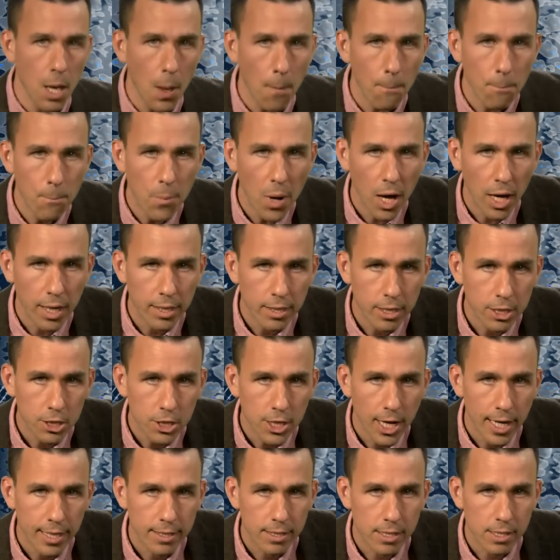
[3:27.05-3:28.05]
but the
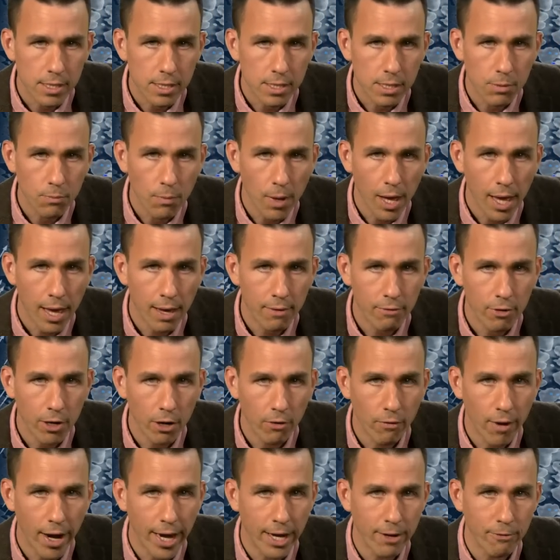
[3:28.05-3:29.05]
chance of some
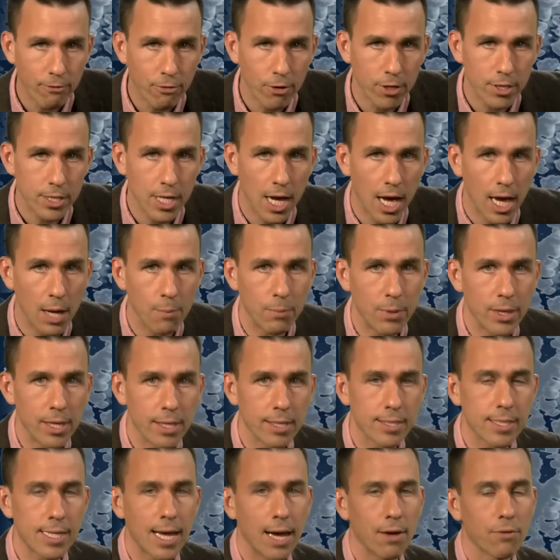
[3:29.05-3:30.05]
heavier rain for a time in
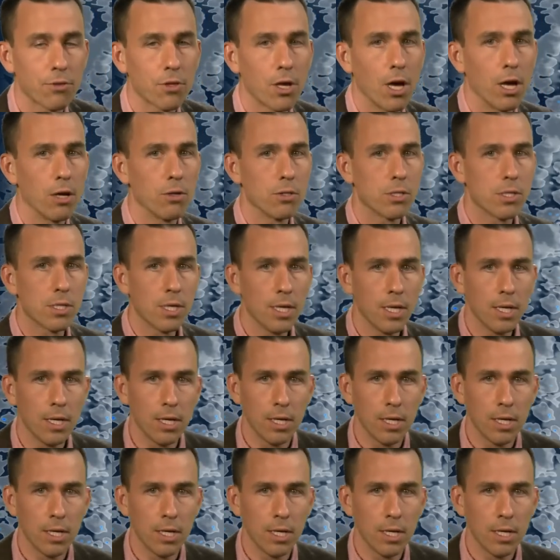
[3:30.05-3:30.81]
the south coast